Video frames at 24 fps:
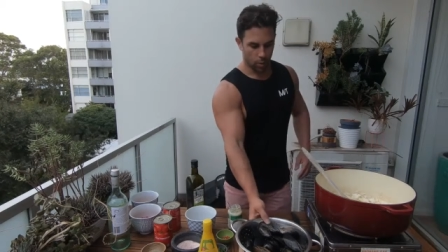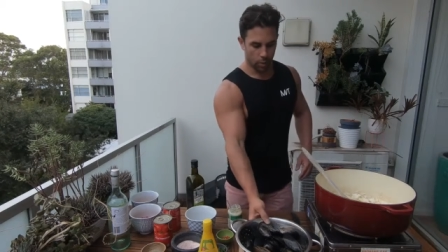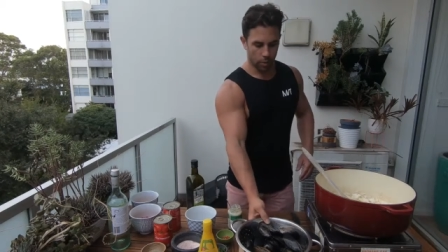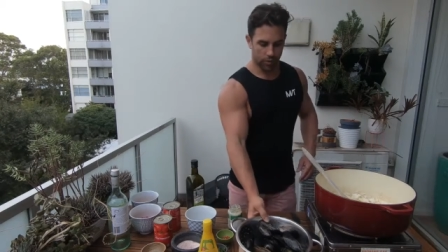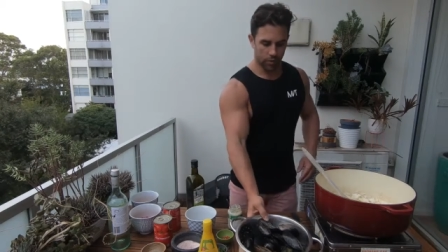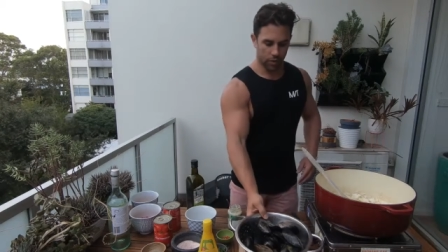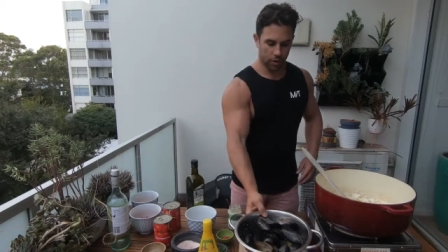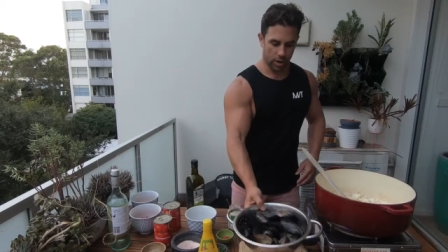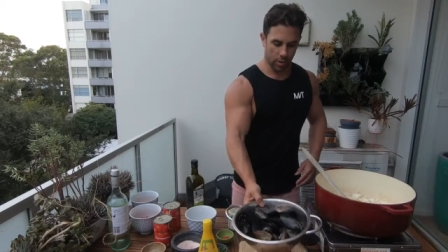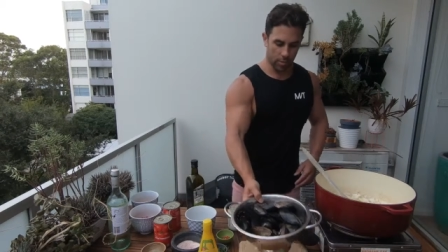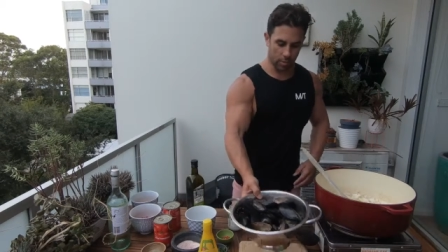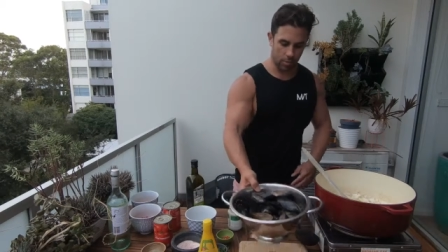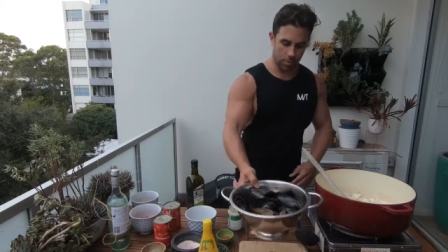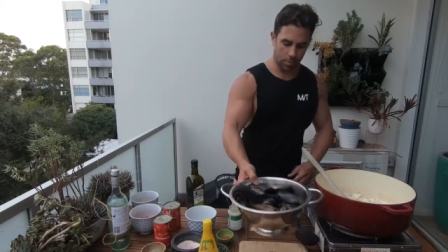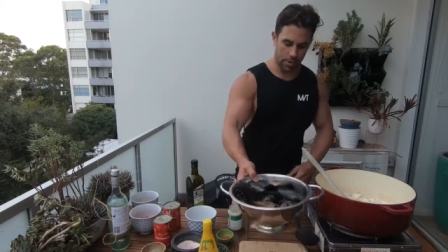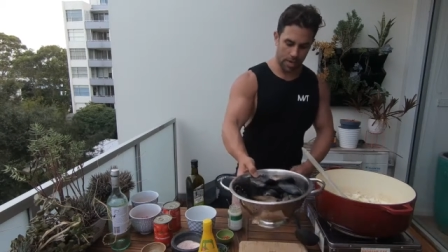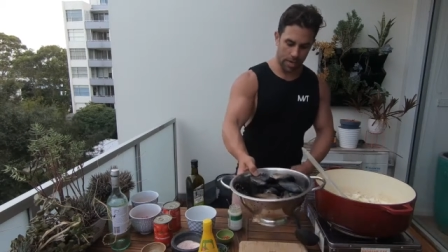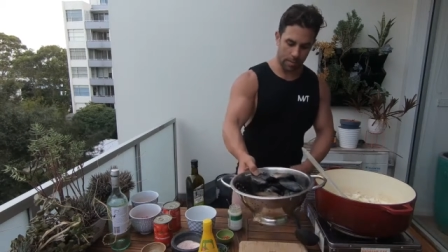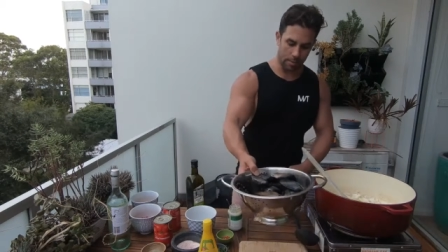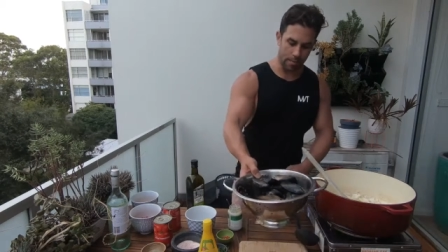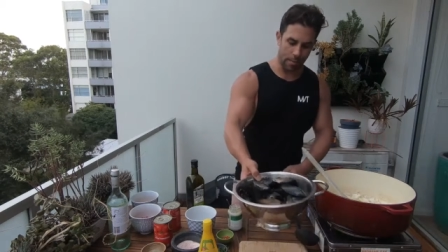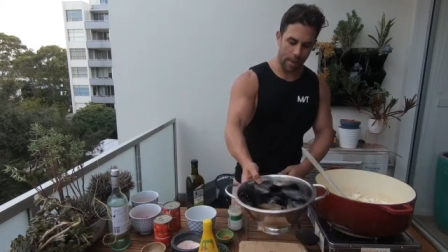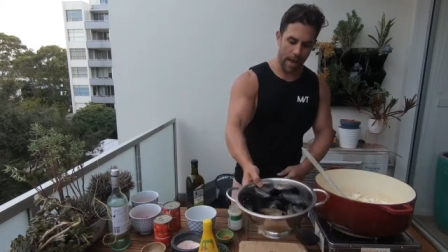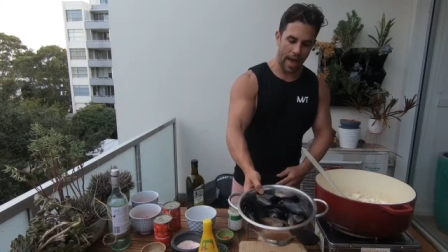We've got a
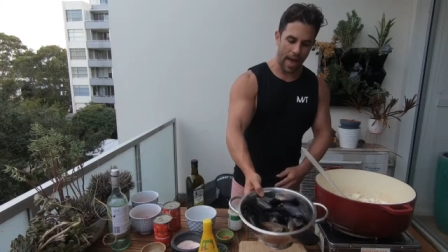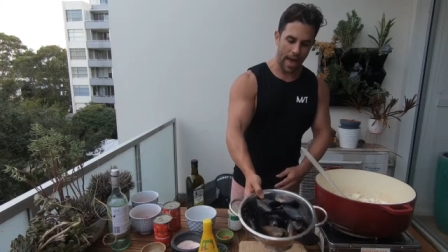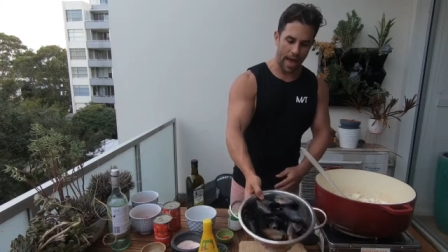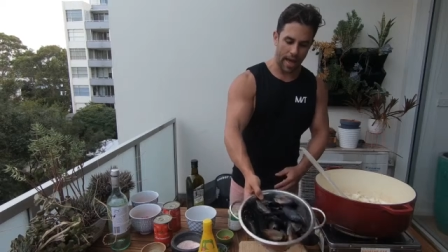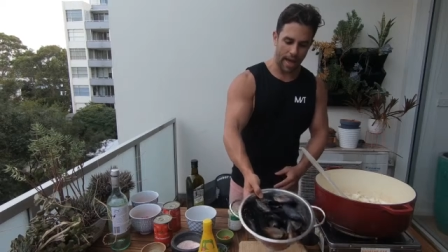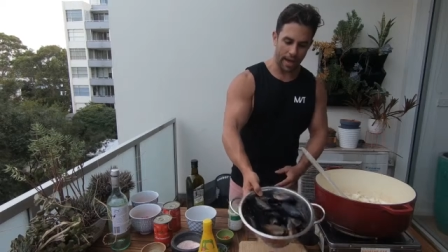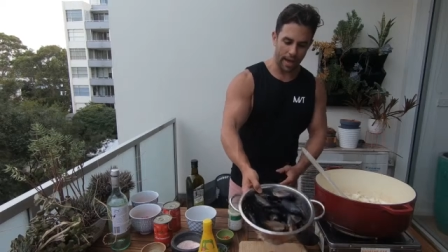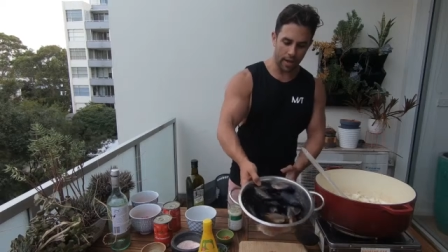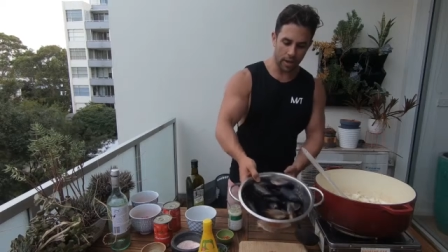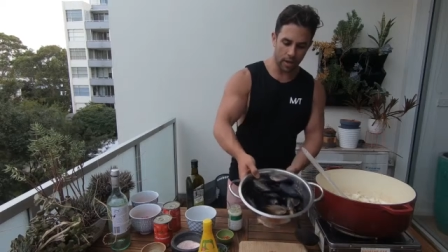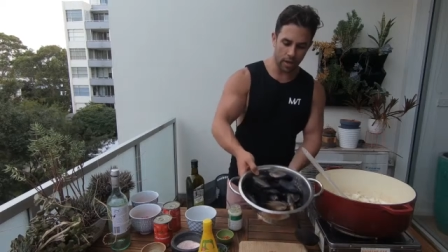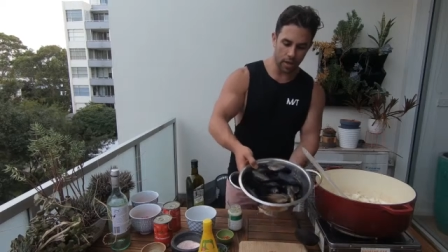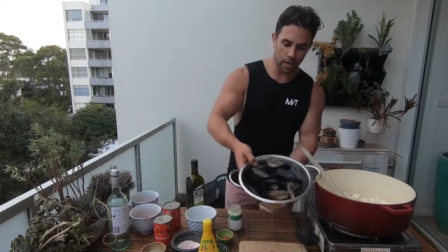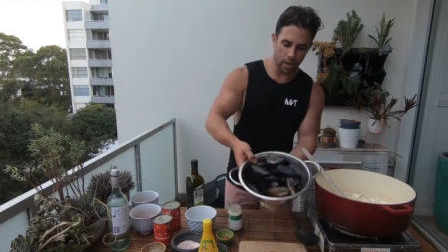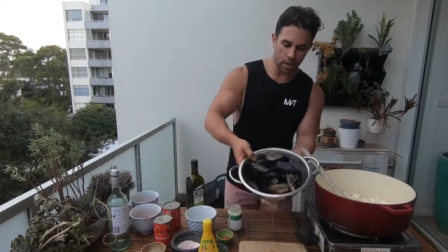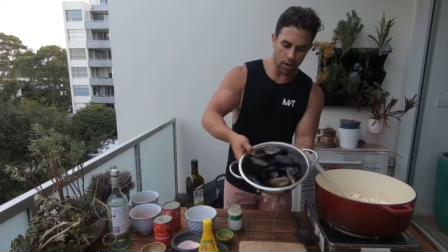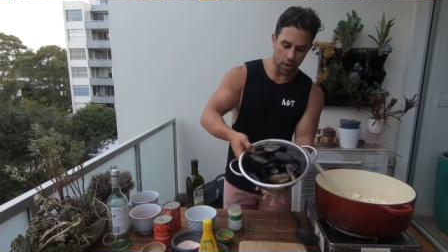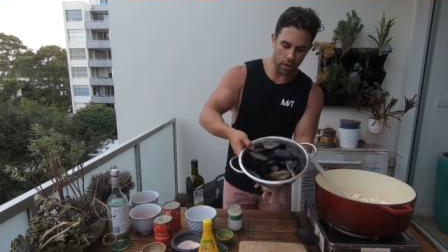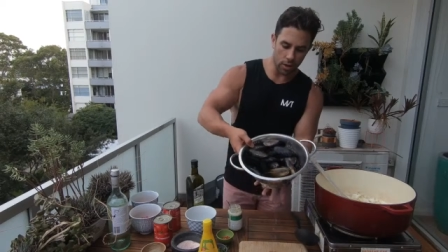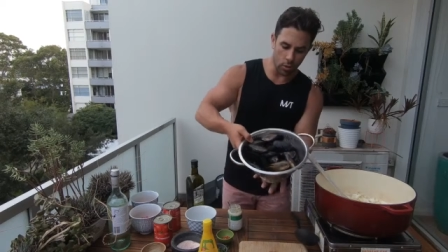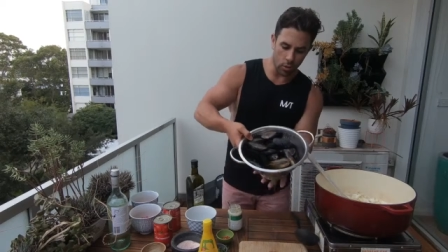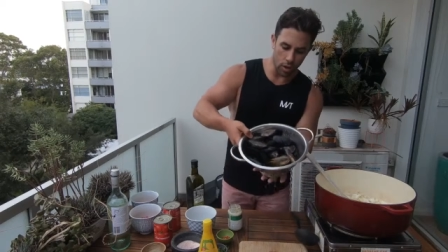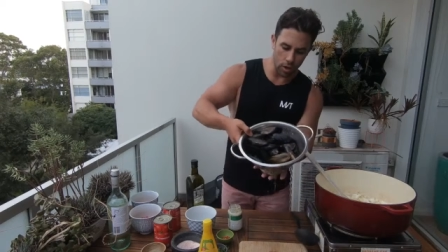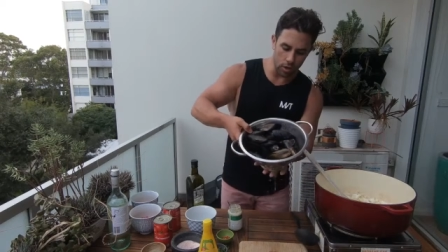big bag
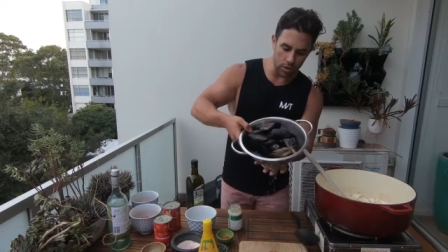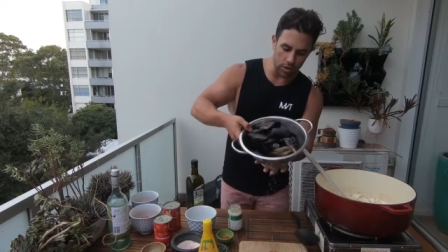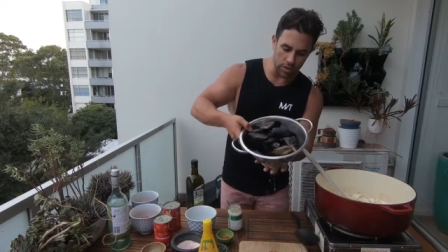of what